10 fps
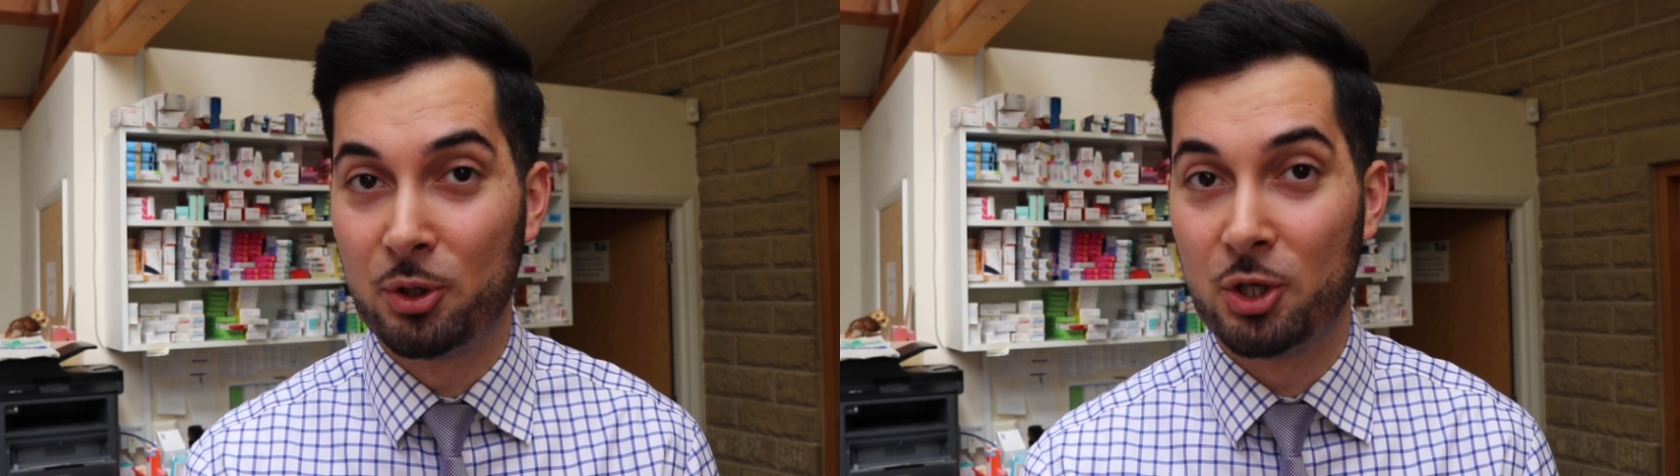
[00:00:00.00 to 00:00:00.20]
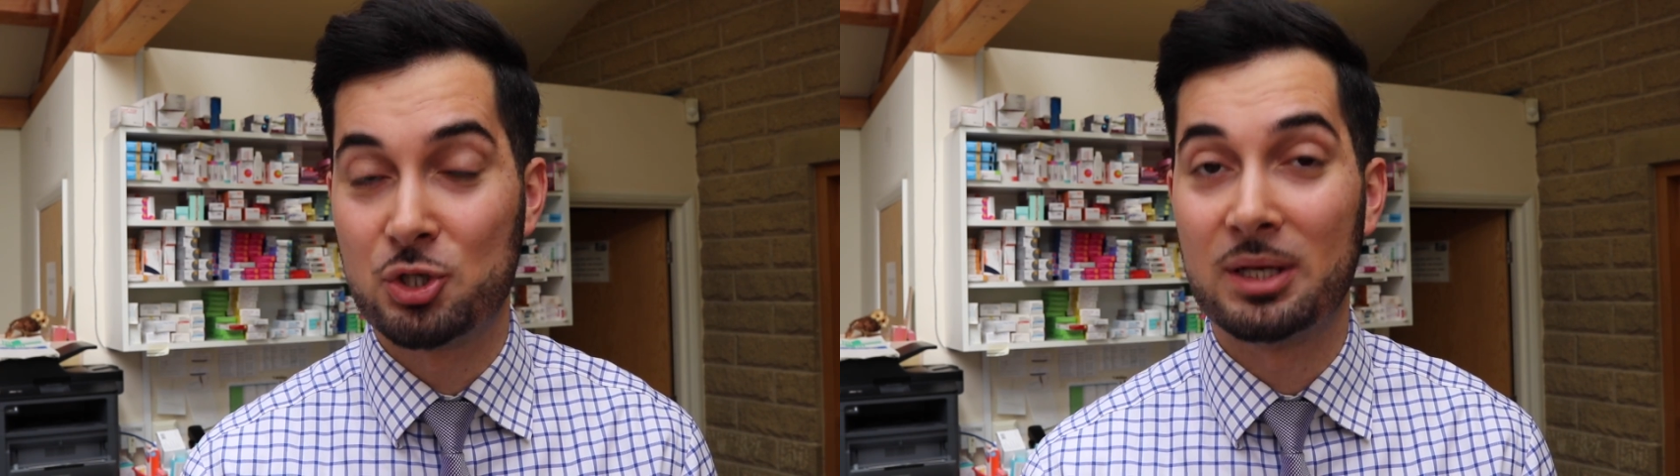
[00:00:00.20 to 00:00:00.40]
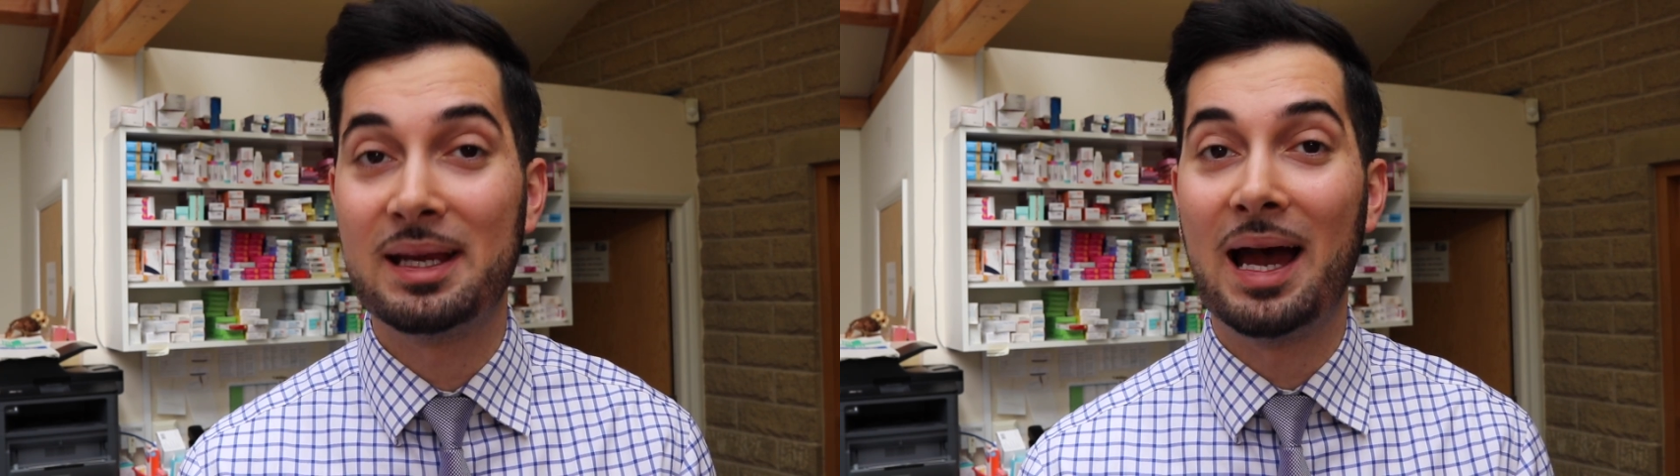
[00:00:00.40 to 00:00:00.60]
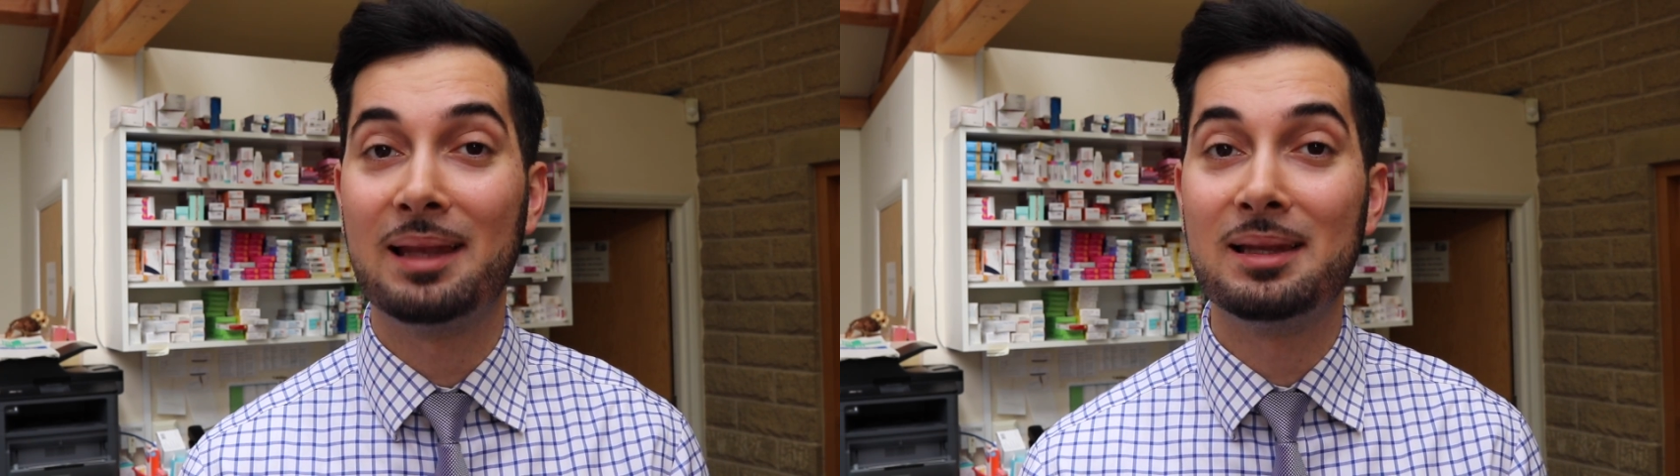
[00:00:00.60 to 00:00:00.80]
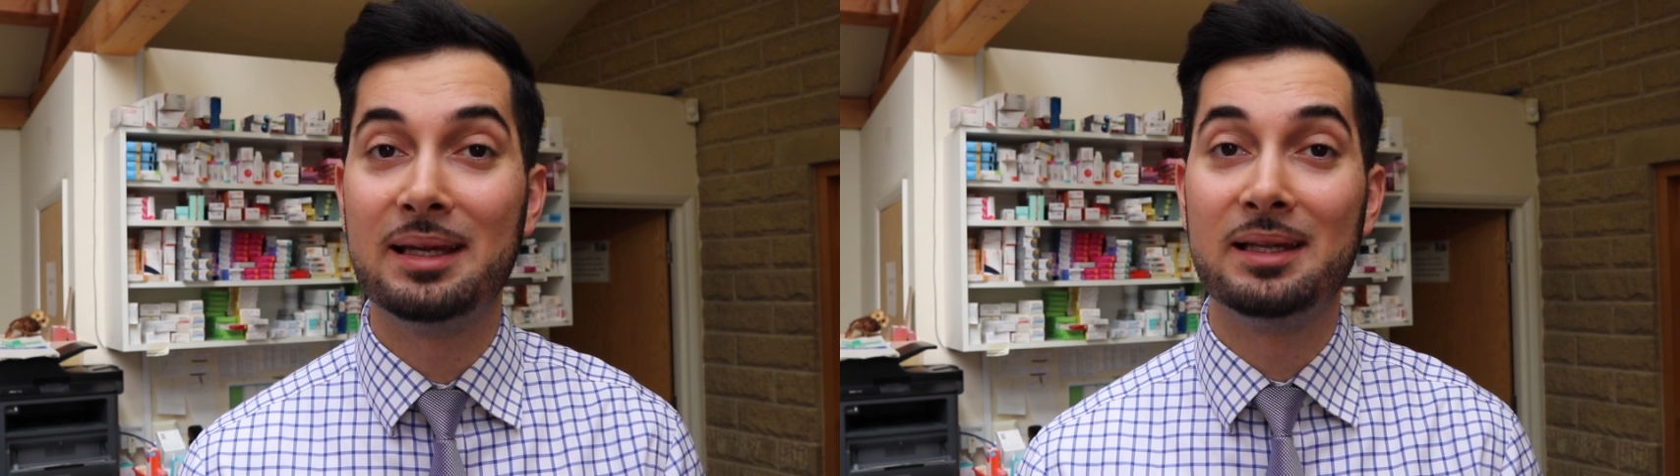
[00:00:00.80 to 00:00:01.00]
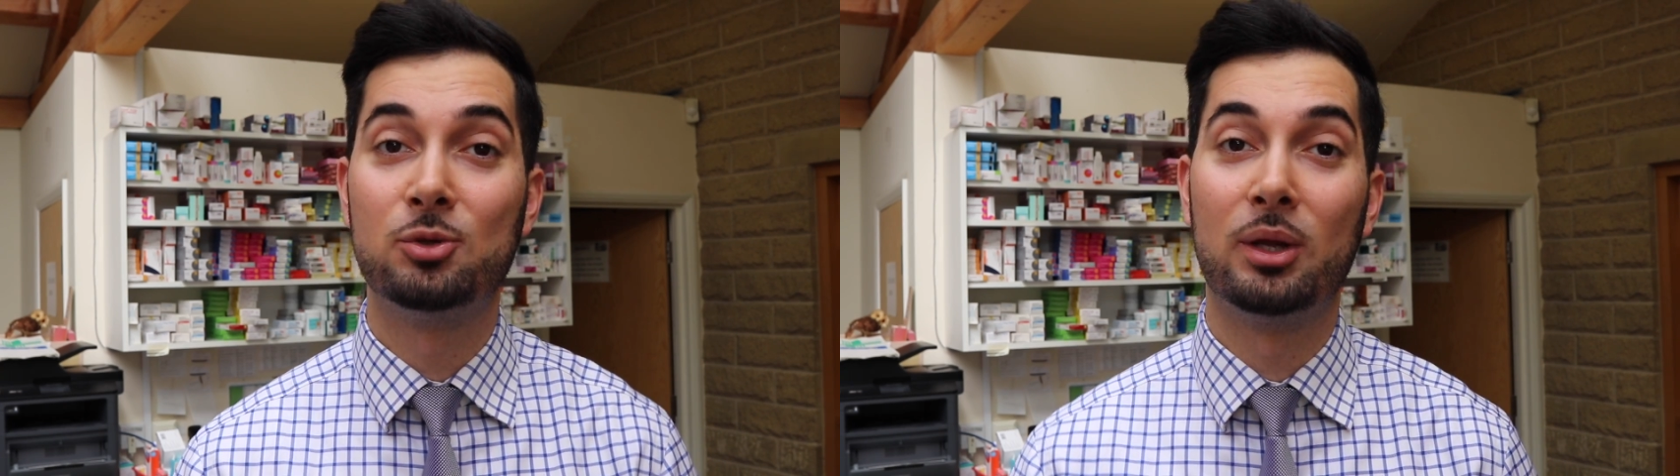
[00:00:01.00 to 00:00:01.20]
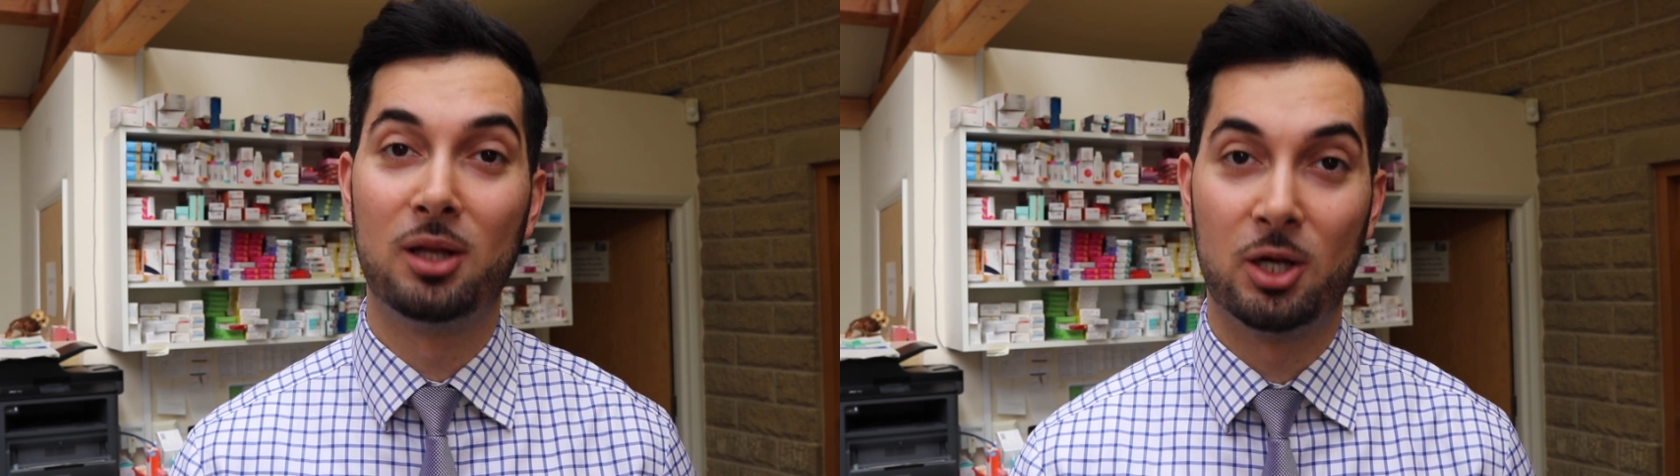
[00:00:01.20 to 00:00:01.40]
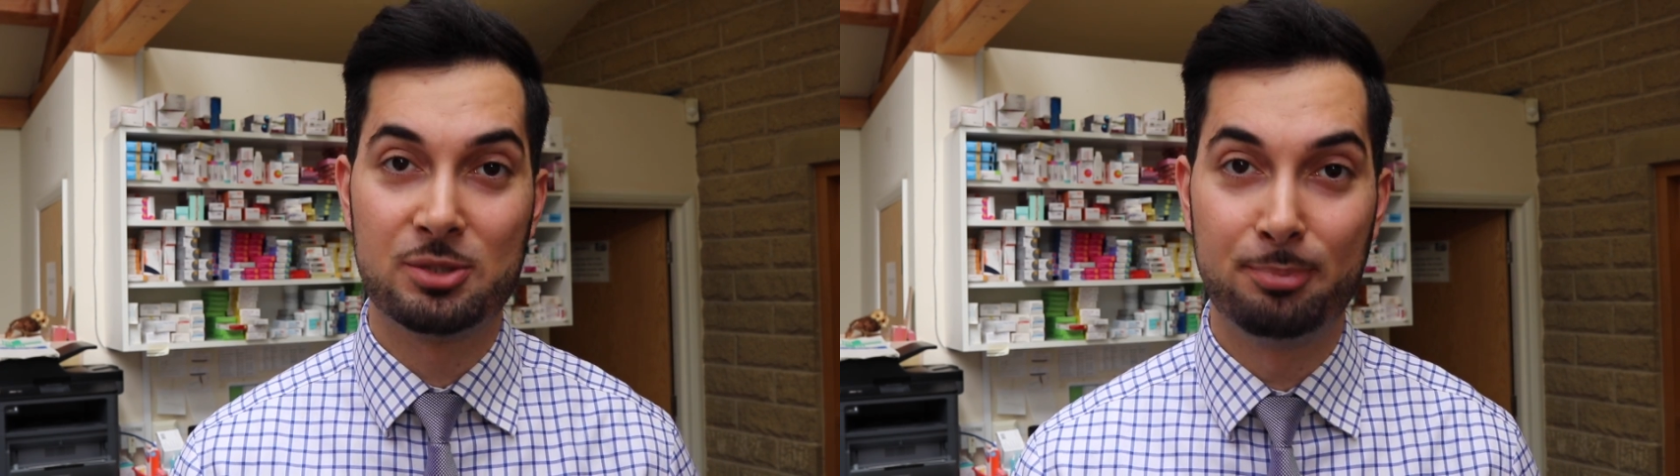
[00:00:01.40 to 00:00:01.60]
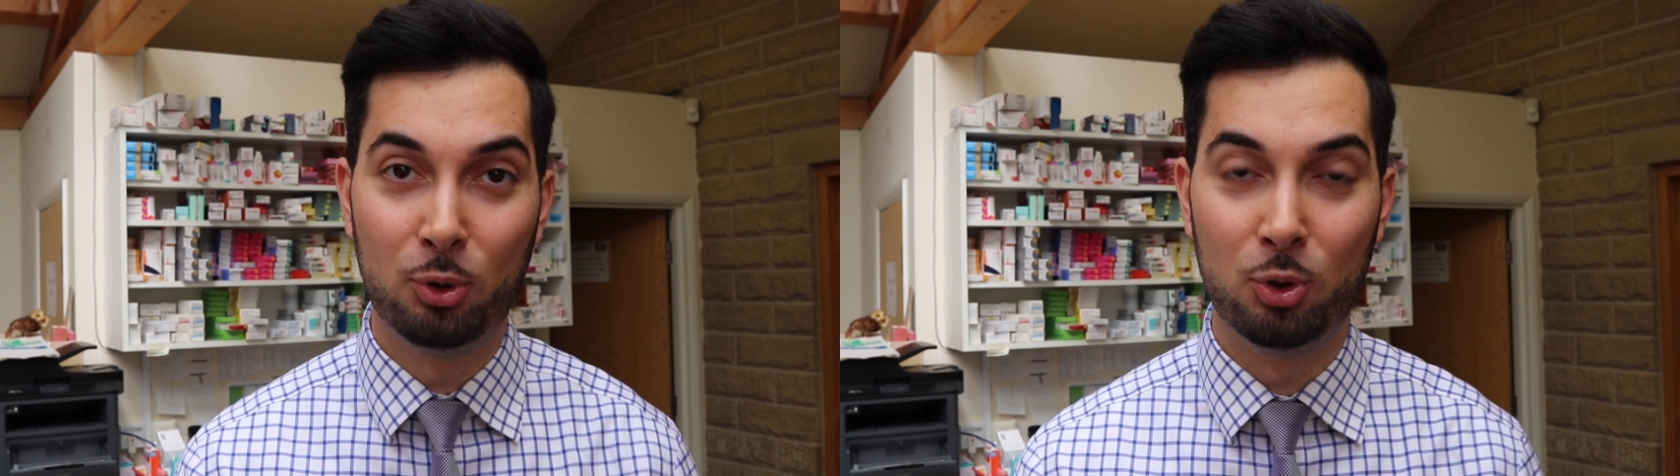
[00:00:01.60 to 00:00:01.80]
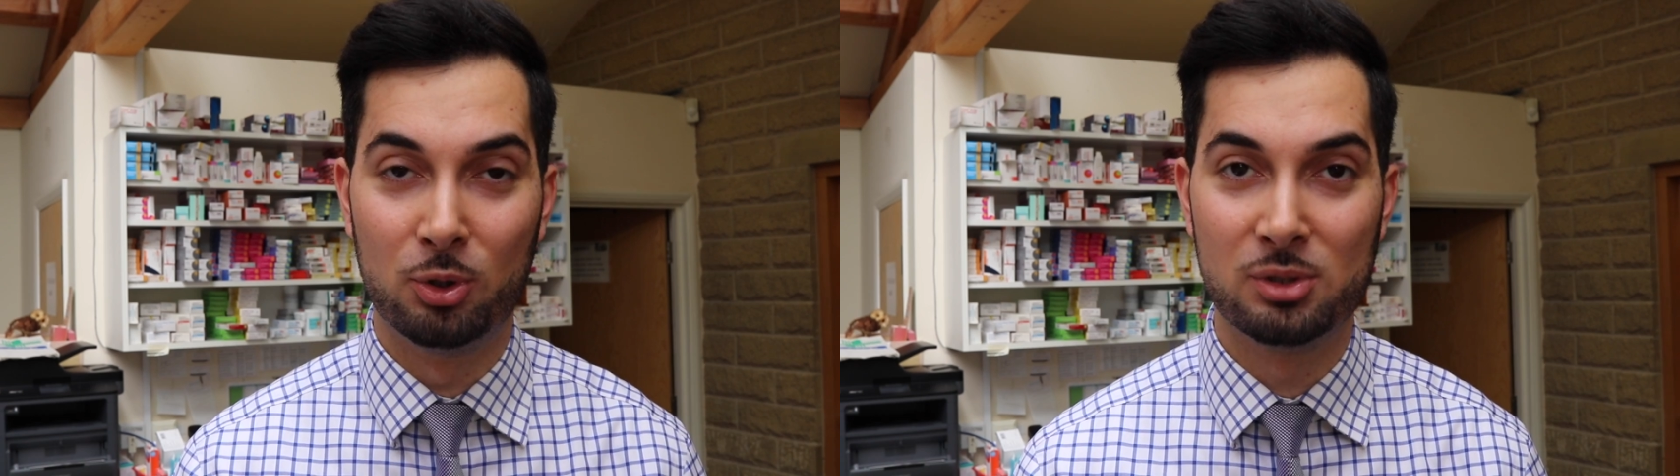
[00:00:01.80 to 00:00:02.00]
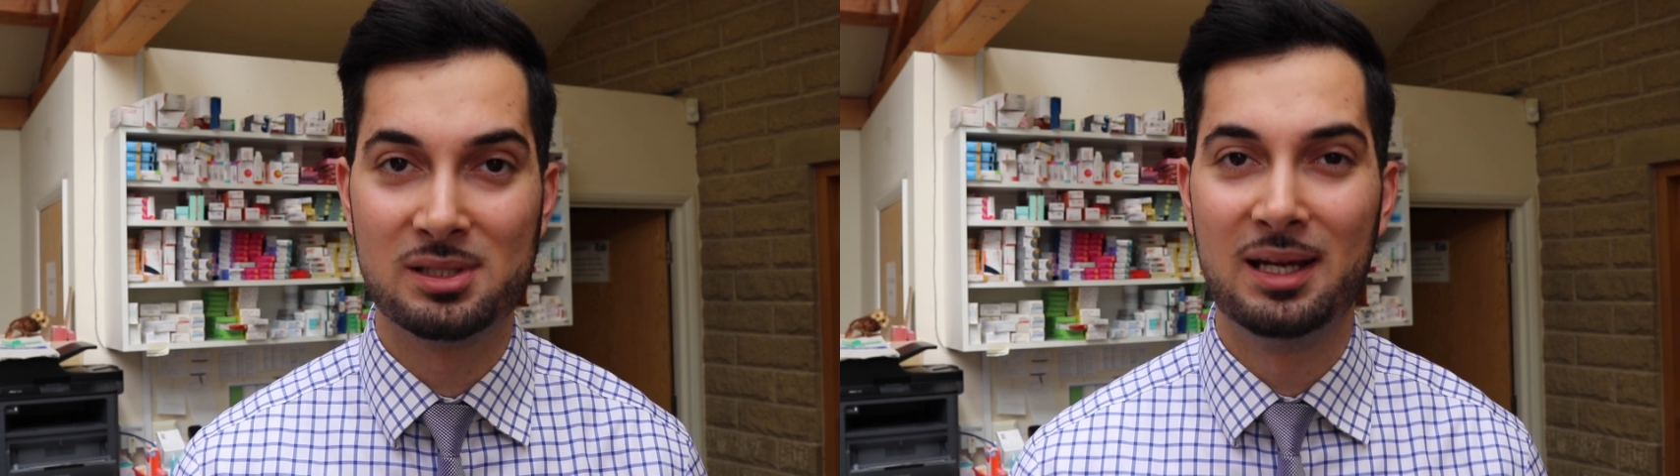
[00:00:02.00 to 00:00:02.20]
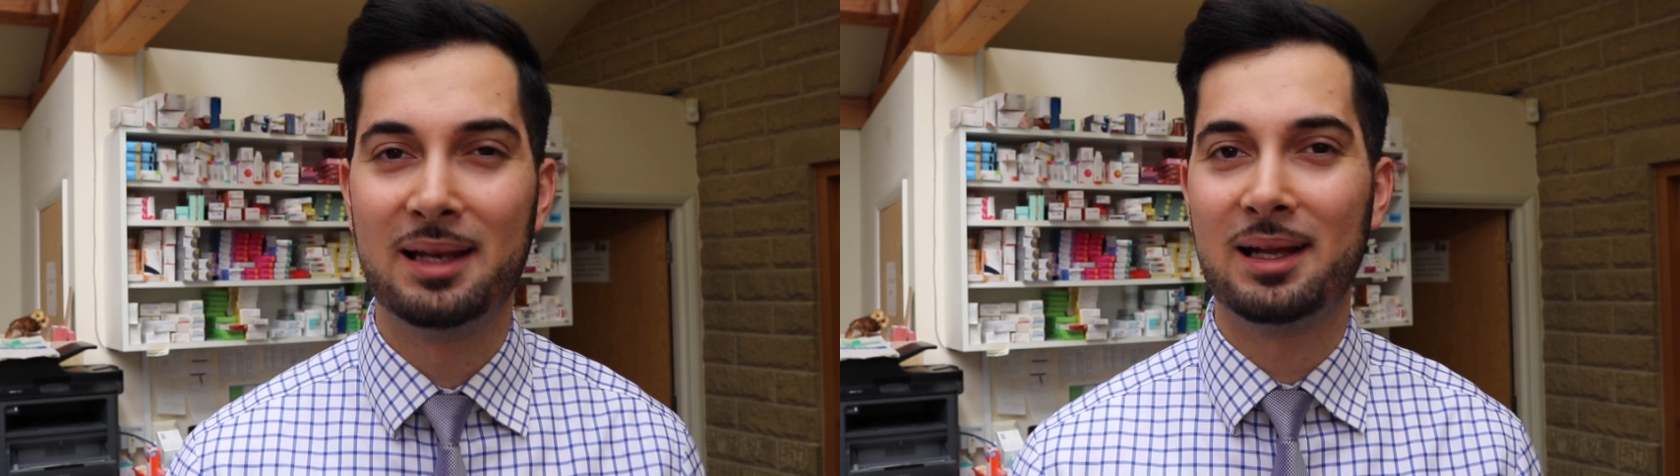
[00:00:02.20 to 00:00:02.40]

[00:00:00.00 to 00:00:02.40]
production can lead to enlarged pores.